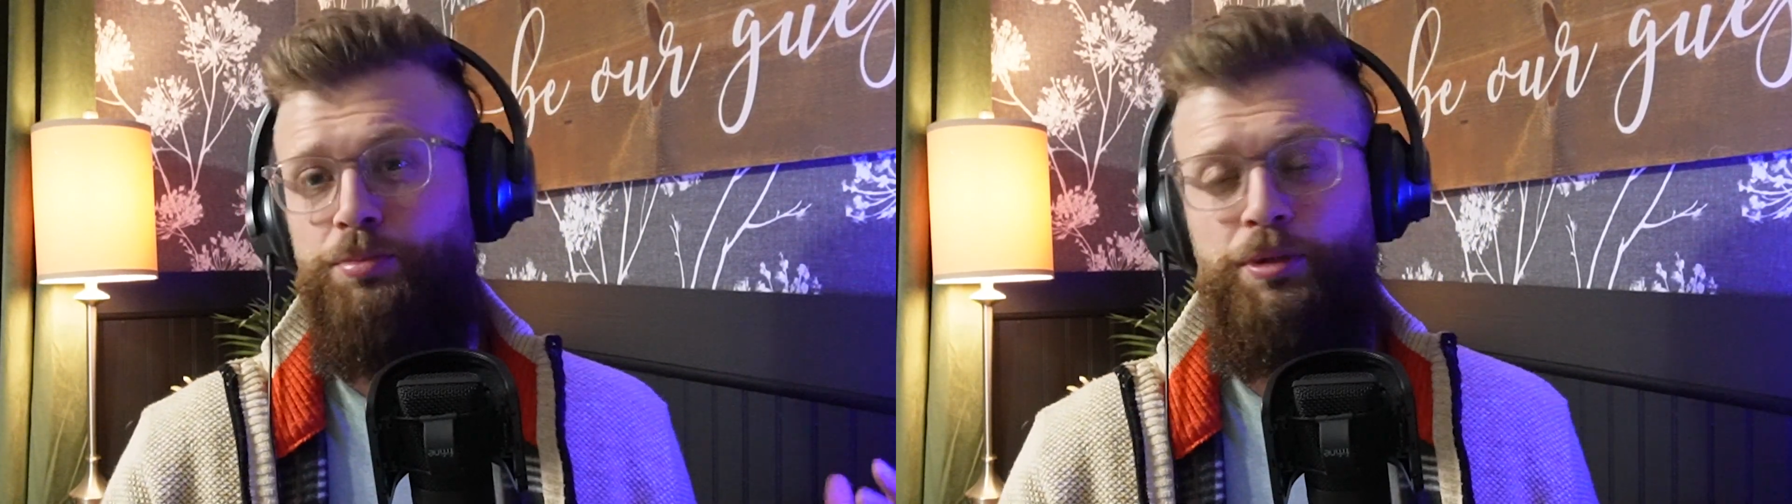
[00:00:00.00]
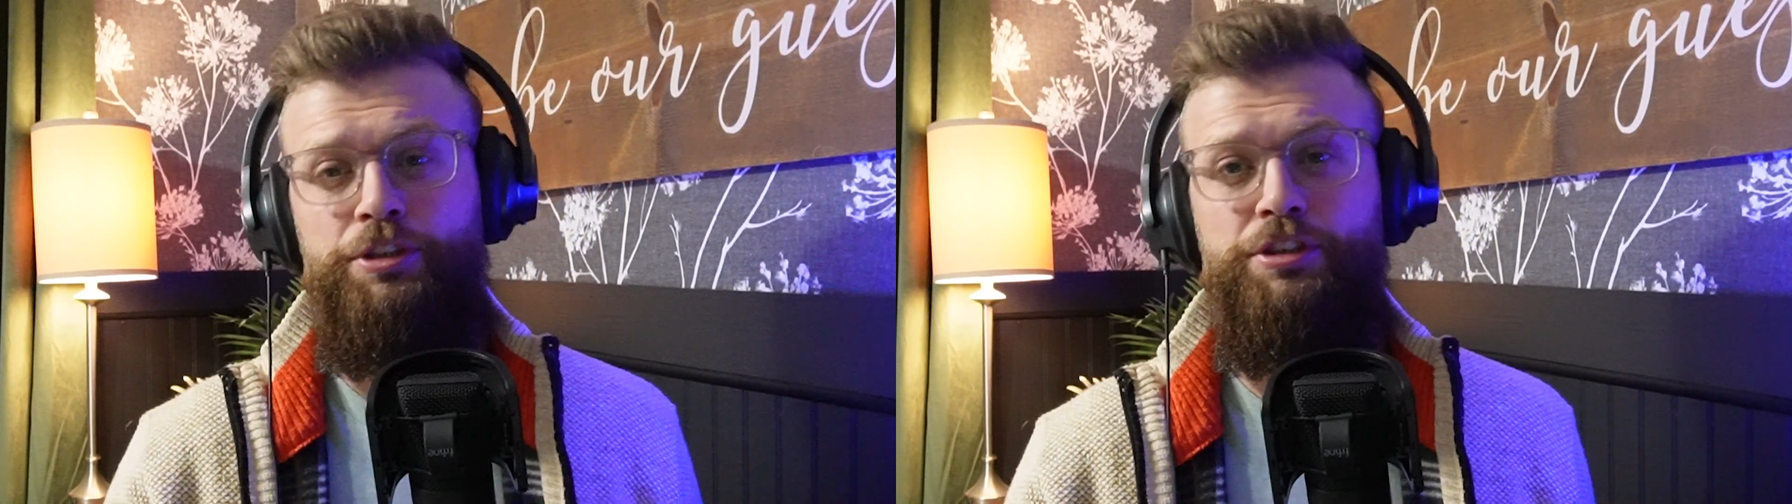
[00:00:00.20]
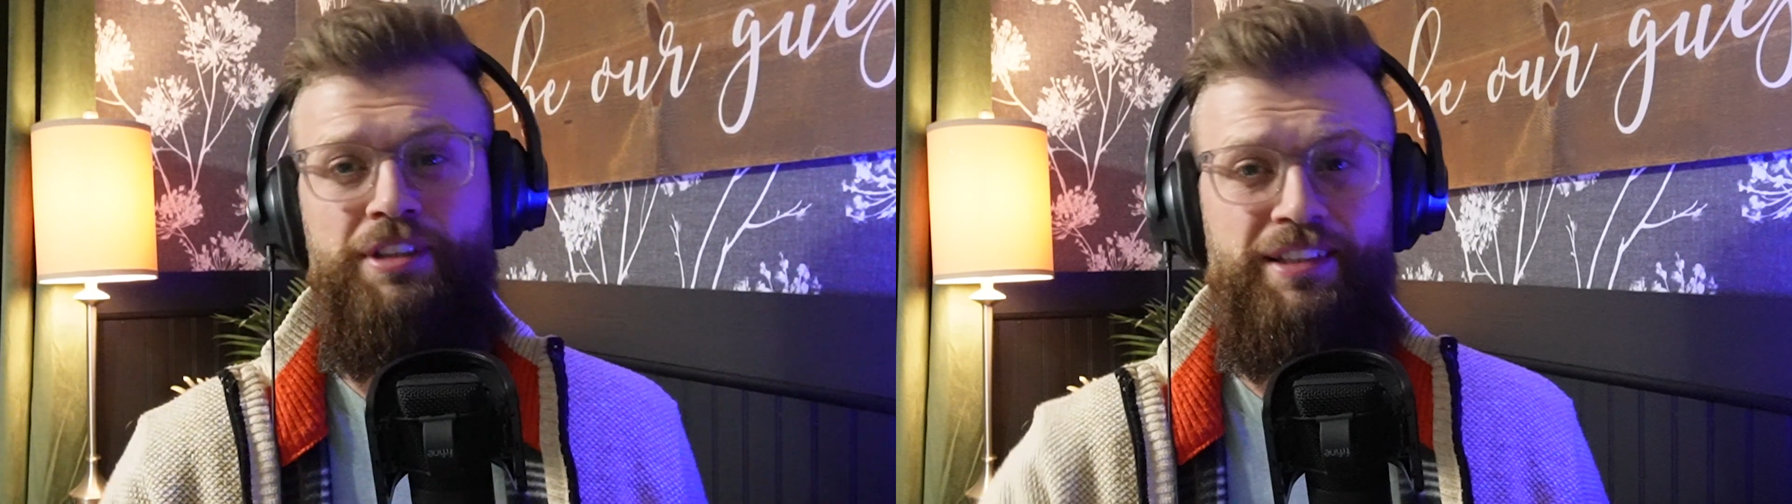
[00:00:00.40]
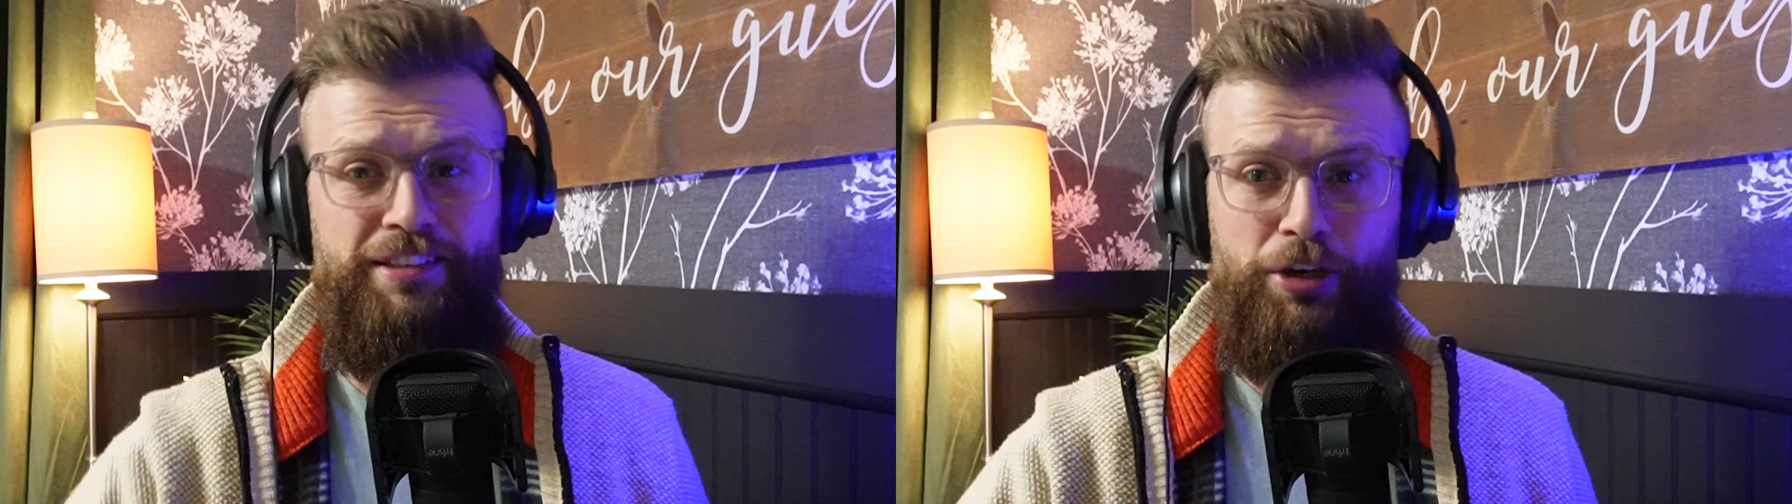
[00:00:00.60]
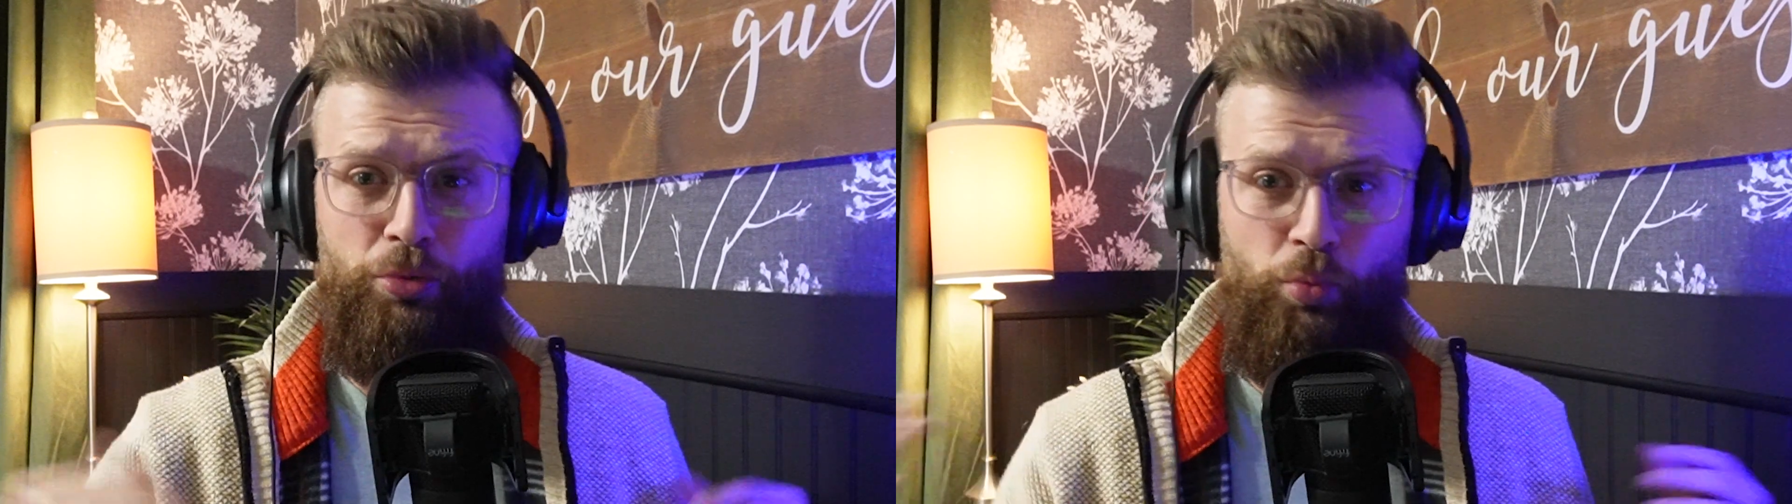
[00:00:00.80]
preachers in the
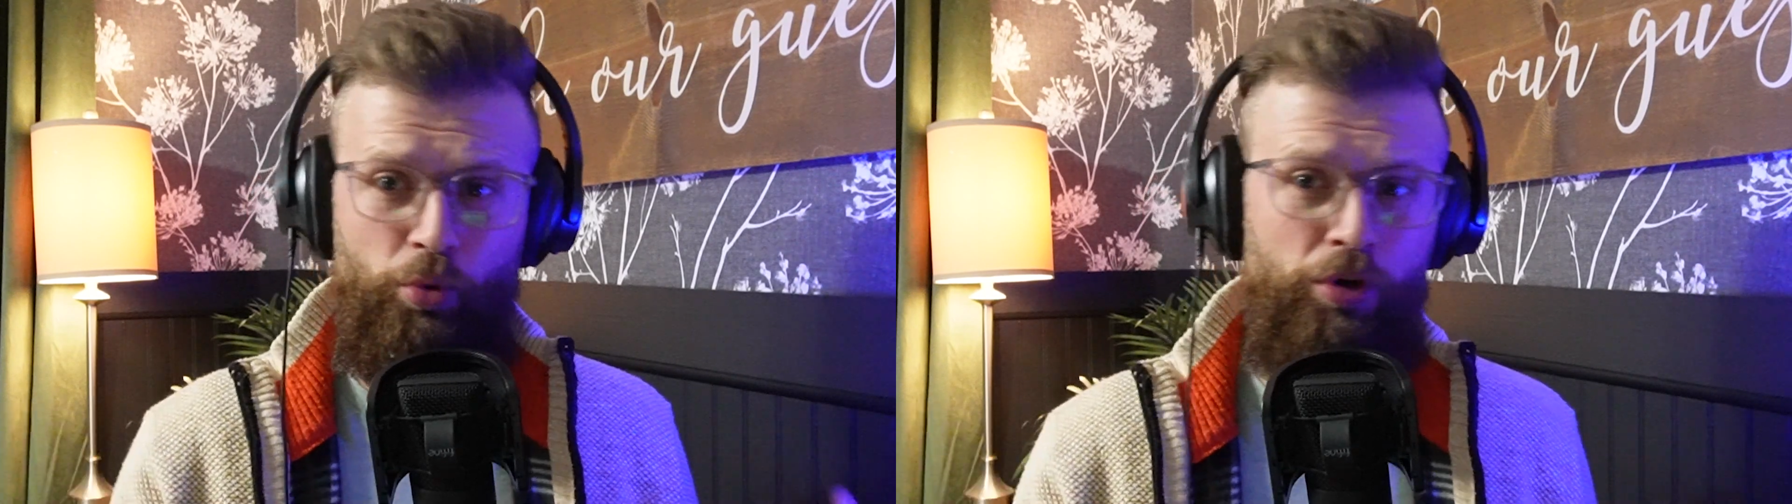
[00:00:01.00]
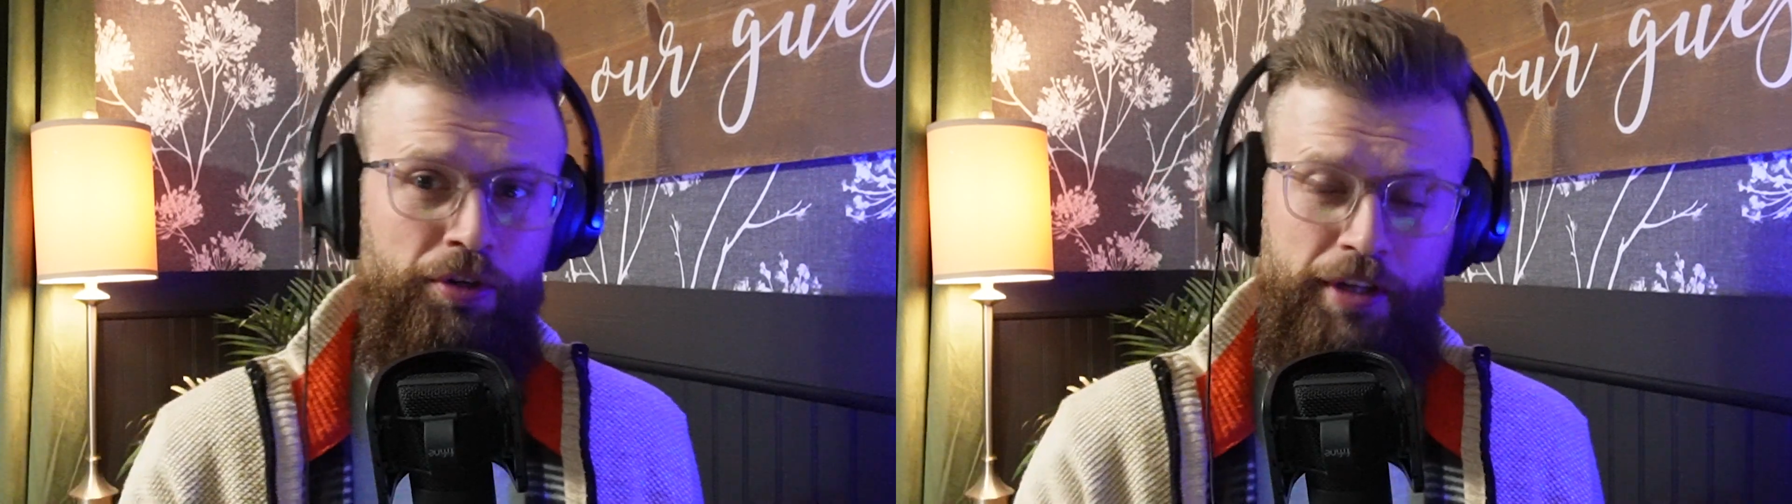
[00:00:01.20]
entire world.